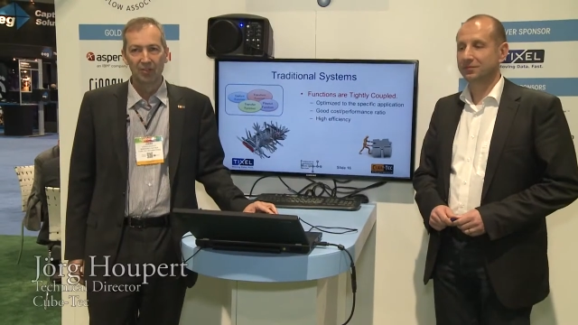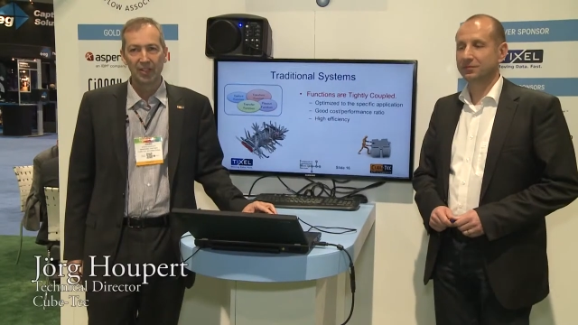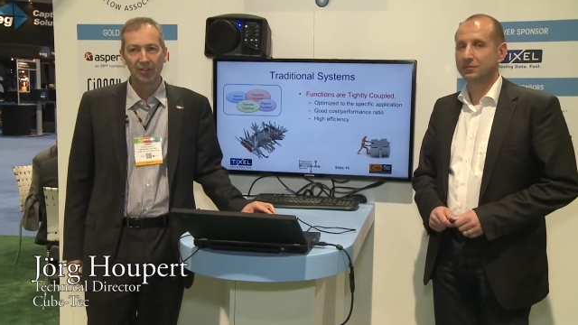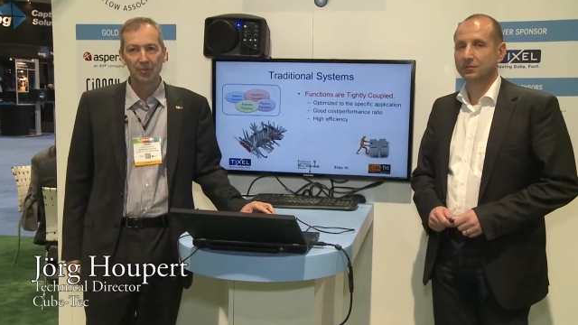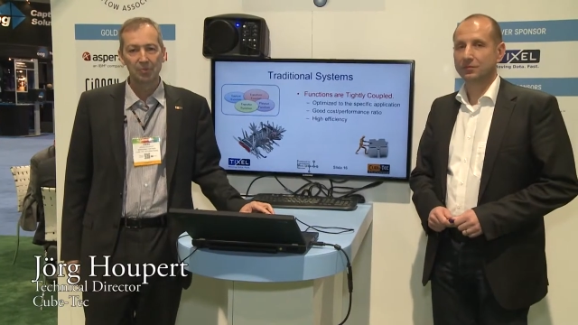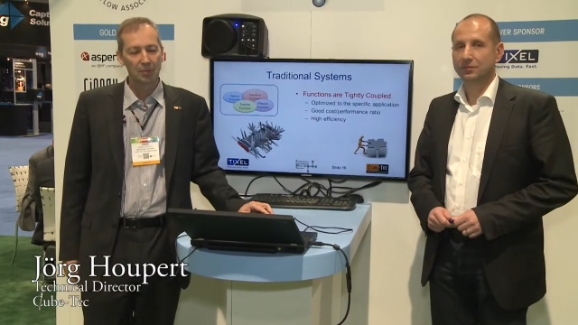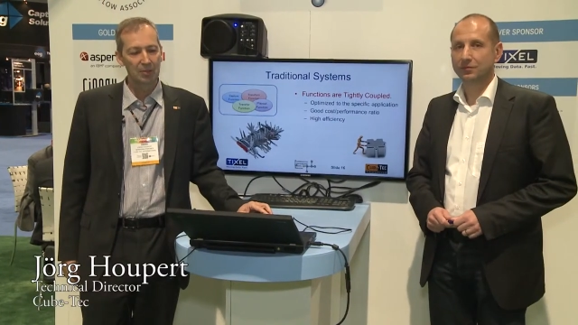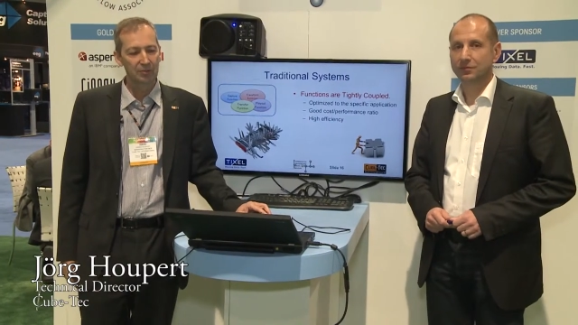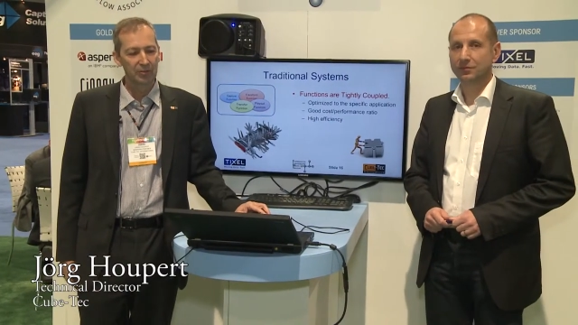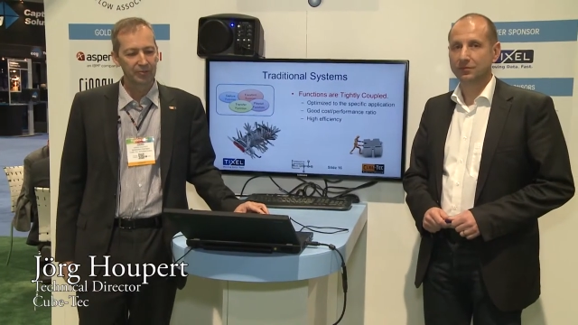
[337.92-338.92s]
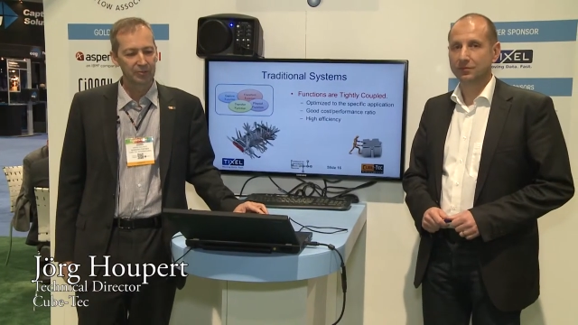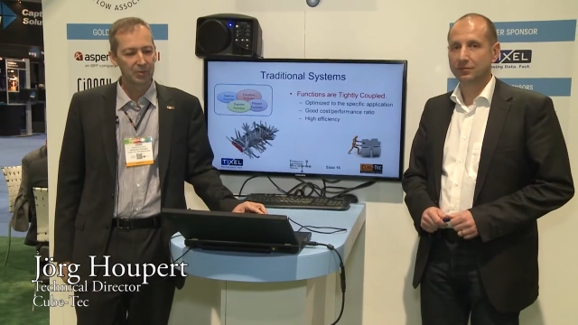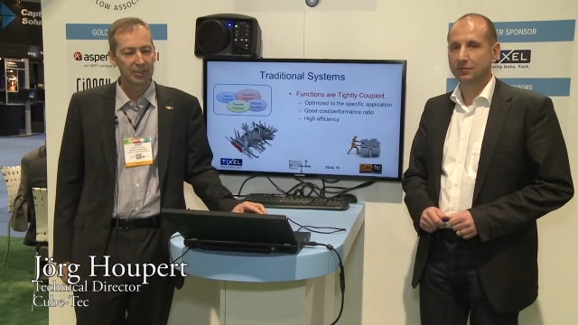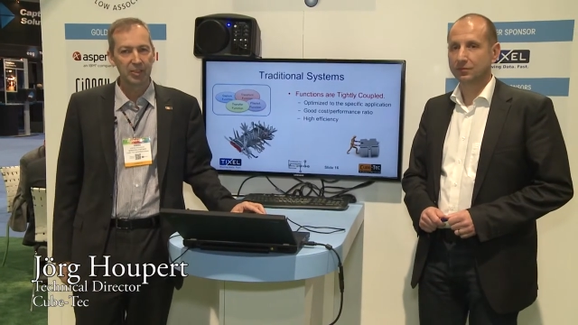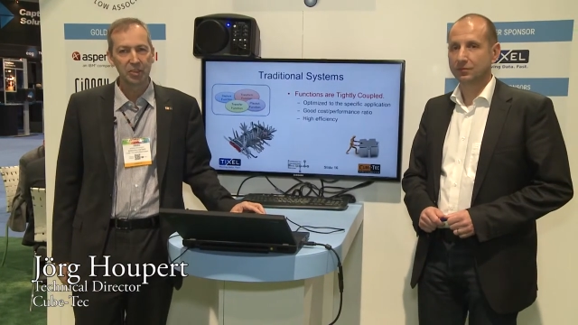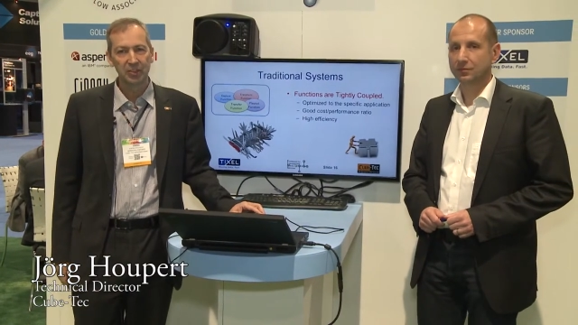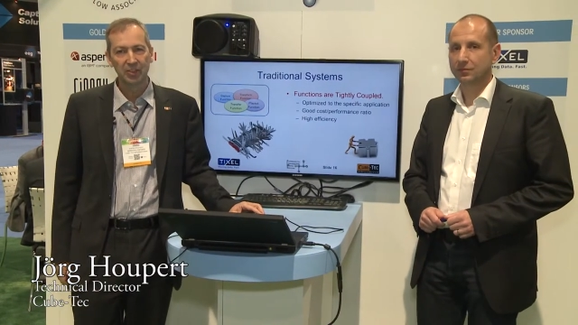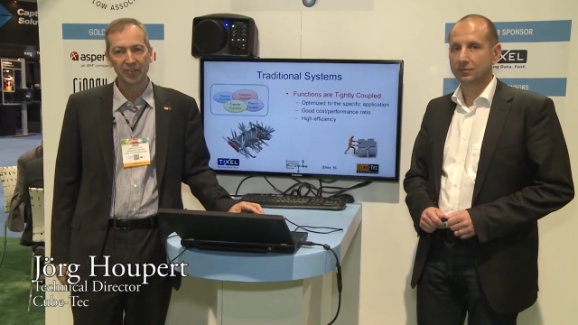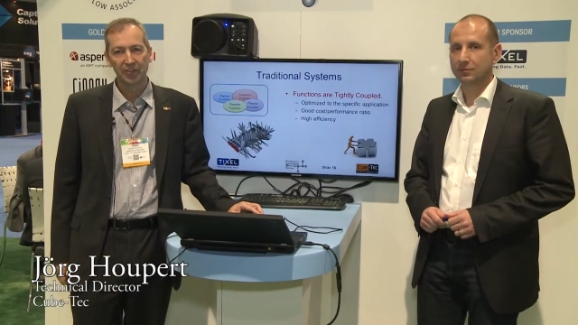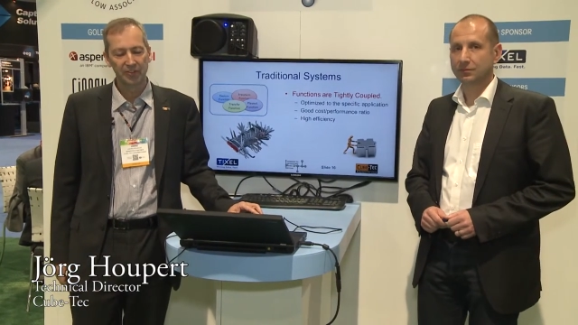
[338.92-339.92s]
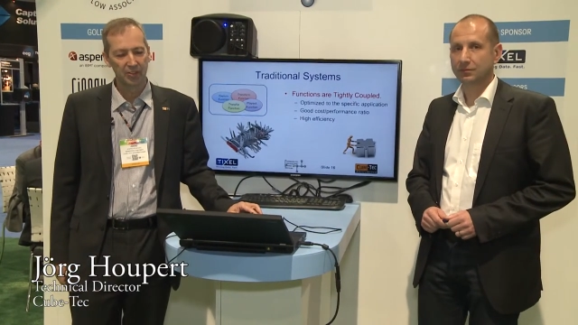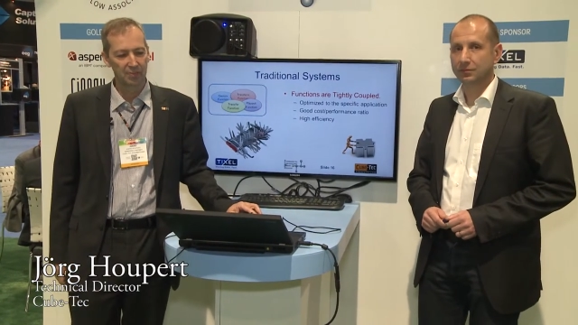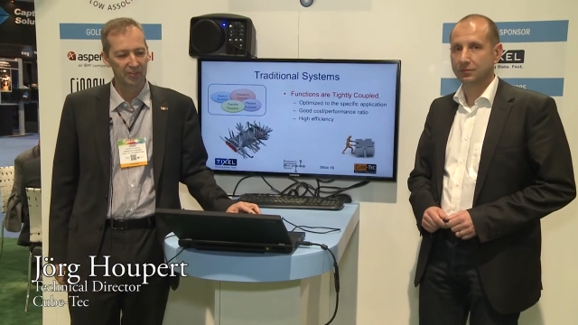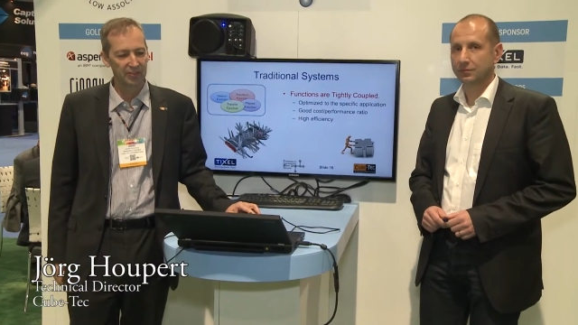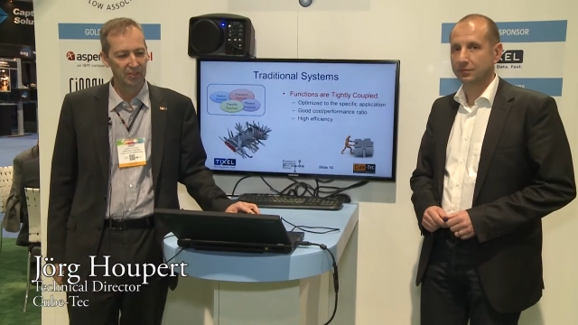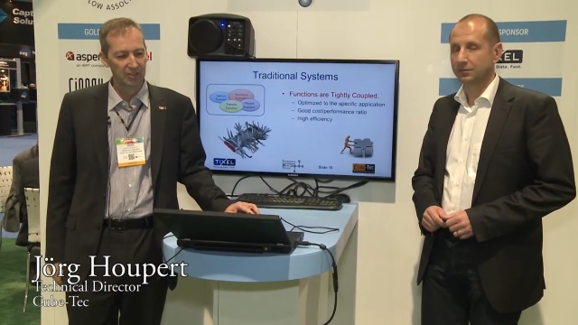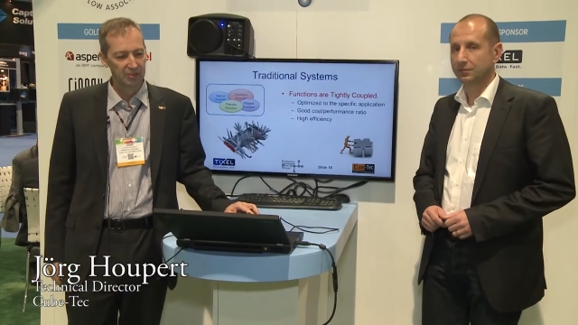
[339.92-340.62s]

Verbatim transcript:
Speaker 1: What is the problem with traditional systems?